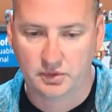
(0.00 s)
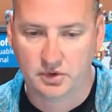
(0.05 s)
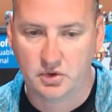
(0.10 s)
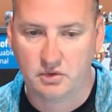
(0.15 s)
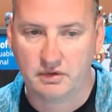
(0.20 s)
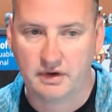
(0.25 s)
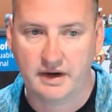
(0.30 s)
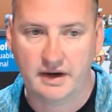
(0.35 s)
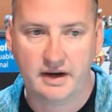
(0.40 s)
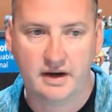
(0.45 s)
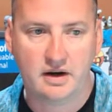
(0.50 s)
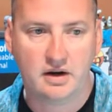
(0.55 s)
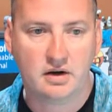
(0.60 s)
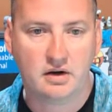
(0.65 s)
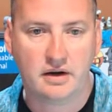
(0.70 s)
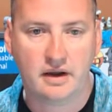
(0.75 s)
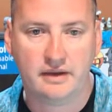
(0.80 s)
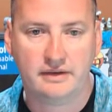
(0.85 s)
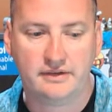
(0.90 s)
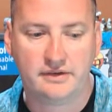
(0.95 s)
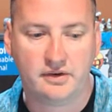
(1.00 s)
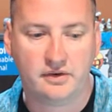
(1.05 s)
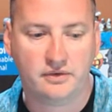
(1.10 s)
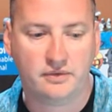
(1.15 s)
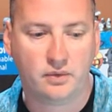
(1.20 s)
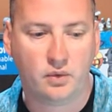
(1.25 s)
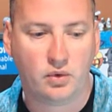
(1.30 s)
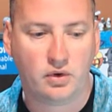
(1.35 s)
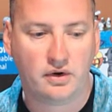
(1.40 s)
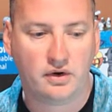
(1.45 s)
we'll go over here. And so
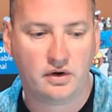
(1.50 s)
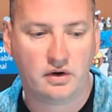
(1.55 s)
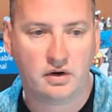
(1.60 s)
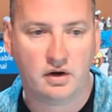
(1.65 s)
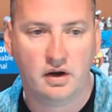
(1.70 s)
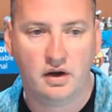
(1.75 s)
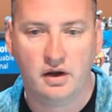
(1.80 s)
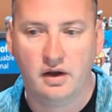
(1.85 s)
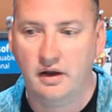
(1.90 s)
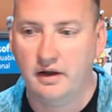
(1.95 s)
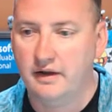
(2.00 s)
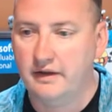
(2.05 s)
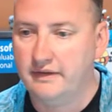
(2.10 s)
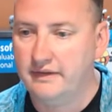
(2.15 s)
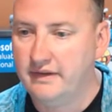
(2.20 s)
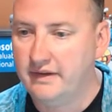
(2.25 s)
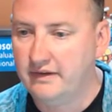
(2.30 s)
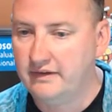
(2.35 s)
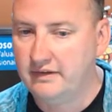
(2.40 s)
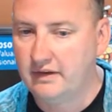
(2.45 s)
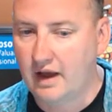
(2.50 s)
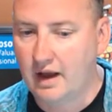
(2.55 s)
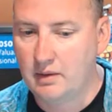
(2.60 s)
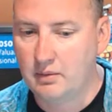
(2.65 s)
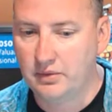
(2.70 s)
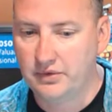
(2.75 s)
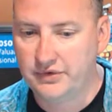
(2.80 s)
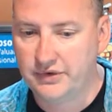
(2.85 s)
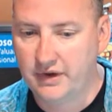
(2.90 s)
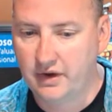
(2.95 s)
for this, I
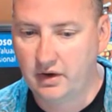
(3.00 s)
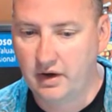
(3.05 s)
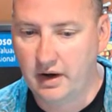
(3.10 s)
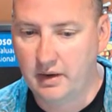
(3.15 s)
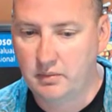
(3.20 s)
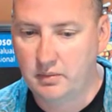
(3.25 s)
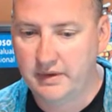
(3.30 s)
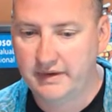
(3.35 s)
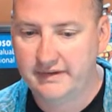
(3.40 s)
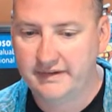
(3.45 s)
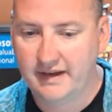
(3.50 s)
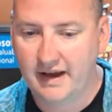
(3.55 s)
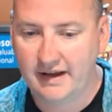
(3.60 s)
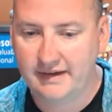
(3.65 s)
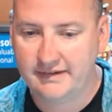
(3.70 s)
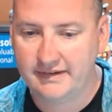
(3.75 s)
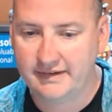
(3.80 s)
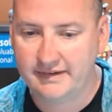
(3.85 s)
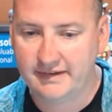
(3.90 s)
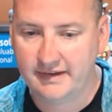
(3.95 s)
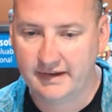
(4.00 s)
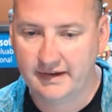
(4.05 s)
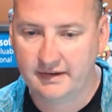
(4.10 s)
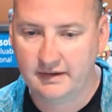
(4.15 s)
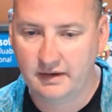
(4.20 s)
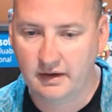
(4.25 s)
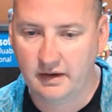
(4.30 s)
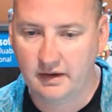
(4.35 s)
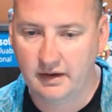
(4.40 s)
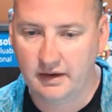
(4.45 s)
will say, all right, resize this
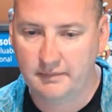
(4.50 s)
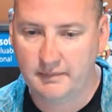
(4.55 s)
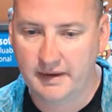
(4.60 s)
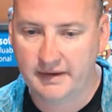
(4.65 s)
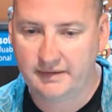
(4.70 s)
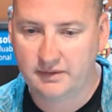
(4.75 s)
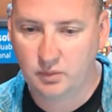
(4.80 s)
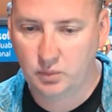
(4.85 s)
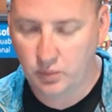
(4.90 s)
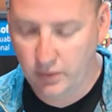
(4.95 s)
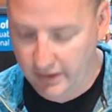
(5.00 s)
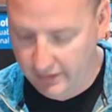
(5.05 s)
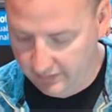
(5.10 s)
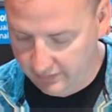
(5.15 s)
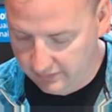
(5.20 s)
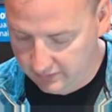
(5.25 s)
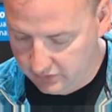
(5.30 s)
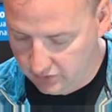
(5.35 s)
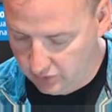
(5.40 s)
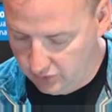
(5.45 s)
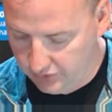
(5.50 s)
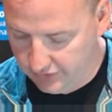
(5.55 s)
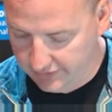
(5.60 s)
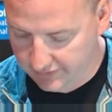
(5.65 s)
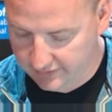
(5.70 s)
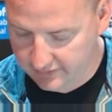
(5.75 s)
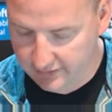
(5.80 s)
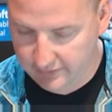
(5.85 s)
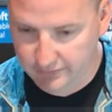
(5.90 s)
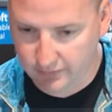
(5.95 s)
thing and make the width
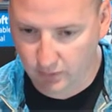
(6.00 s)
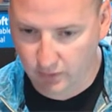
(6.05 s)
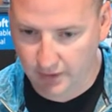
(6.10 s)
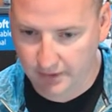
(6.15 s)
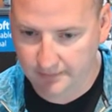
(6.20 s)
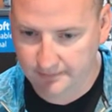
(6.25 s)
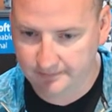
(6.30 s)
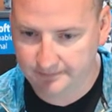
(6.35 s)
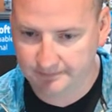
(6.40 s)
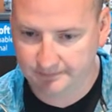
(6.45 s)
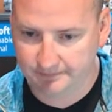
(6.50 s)
264.